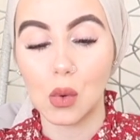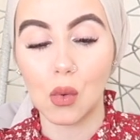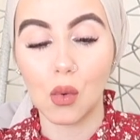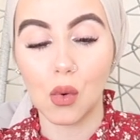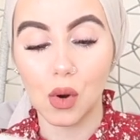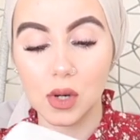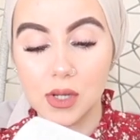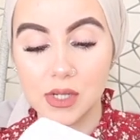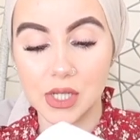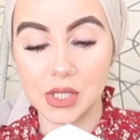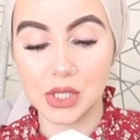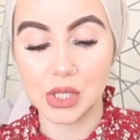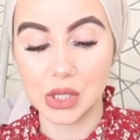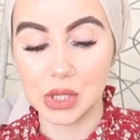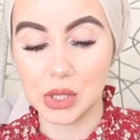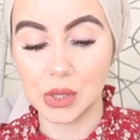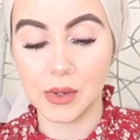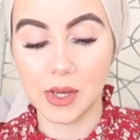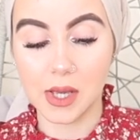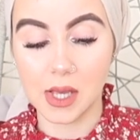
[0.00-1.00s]
all you need to
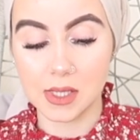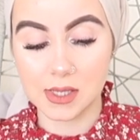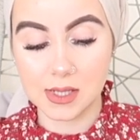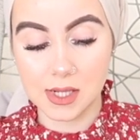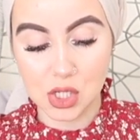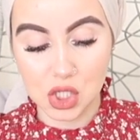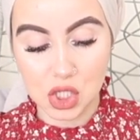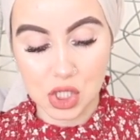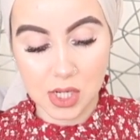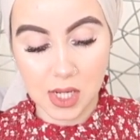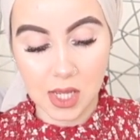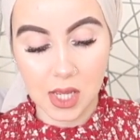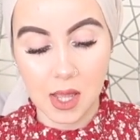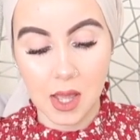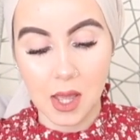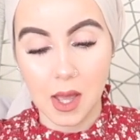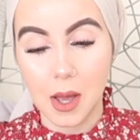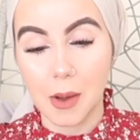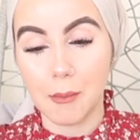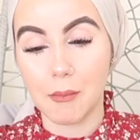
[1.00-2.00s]
do is
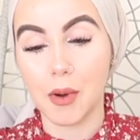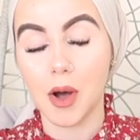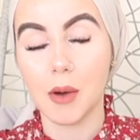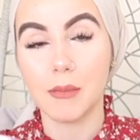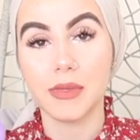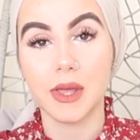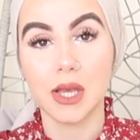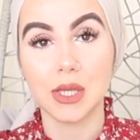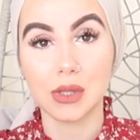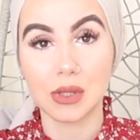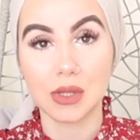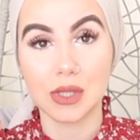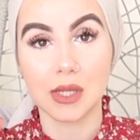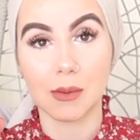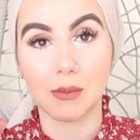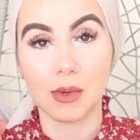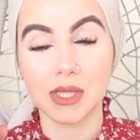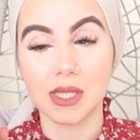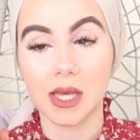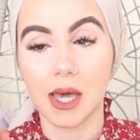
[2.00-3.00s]
literally pop this on
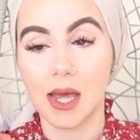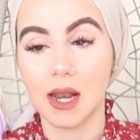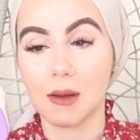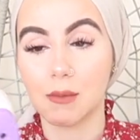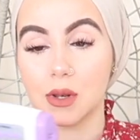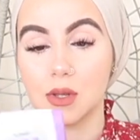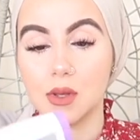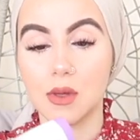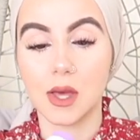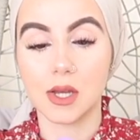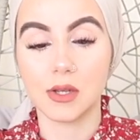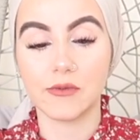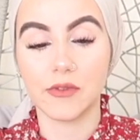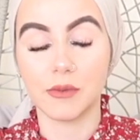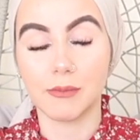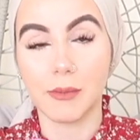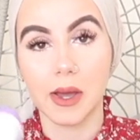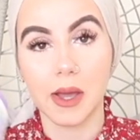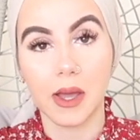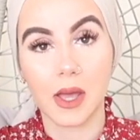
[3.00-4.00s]
someone's head i'm gonna do that for
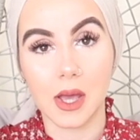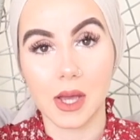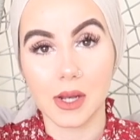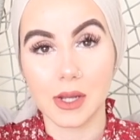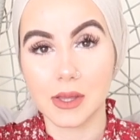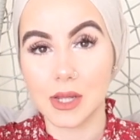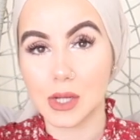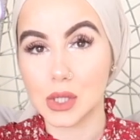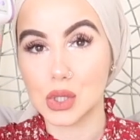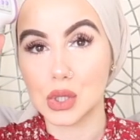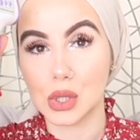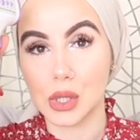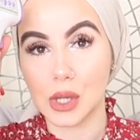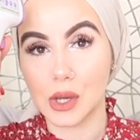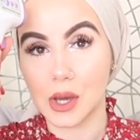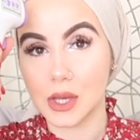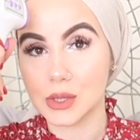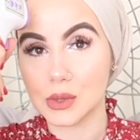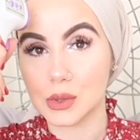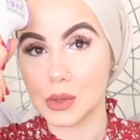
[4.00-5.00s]
my head and i'll show you
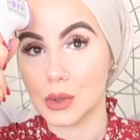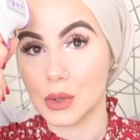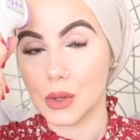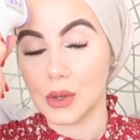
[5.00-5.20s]
guys